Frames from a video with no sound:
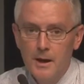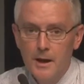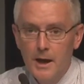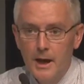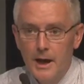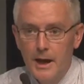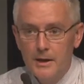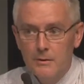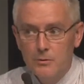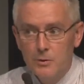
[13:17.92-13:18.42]

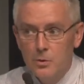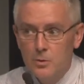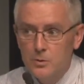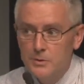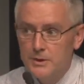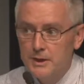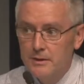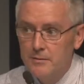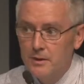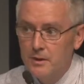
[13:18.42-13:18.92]
And of
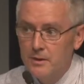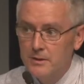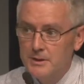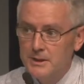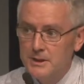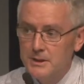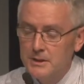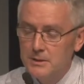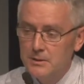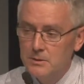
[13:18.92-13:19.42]
course our
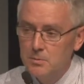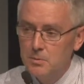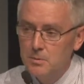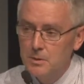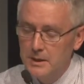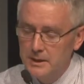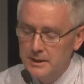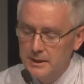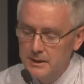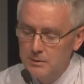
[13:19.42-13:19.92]
volunteers,
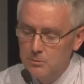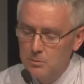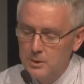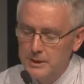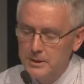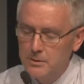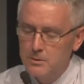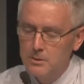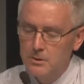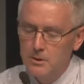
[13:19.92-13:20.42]
again,
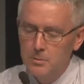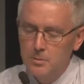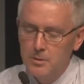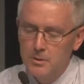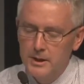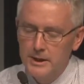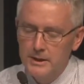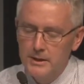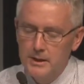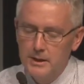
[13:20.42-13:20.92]
we couldn't
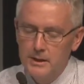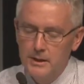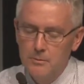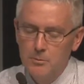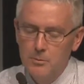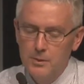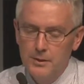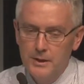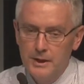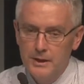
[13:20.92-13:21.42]
operate
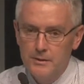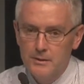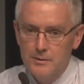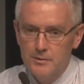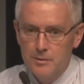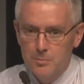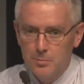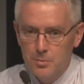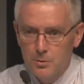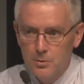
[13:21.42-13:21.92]
without the
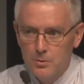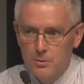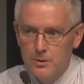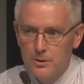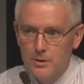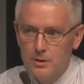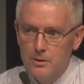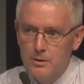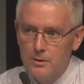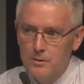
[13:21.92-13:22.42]

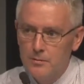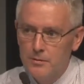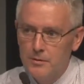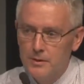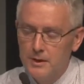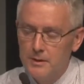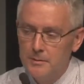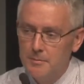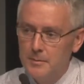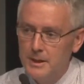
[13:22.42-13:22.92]
support of
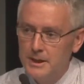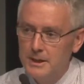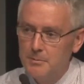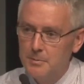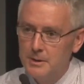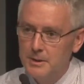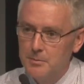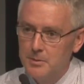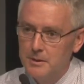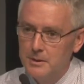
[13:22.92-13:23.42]
many
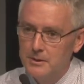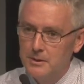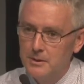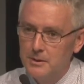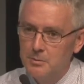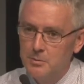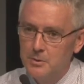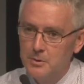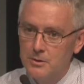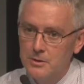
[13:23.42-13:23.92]
people in the
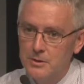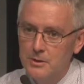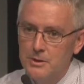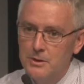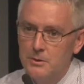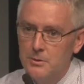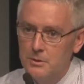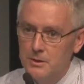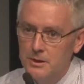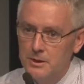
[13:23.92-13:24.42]
community
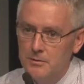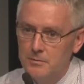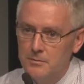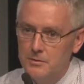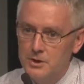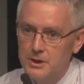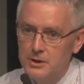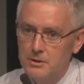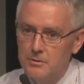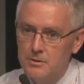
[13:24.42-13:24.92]
who give
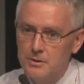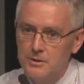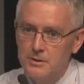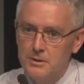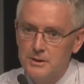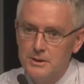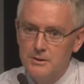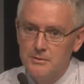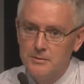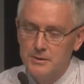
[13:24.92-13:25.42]

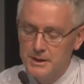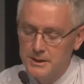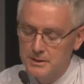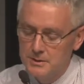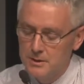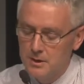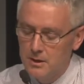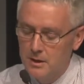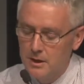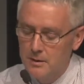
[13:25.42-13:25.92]
generously of their
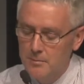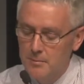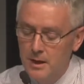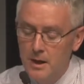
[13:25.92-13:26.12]
time.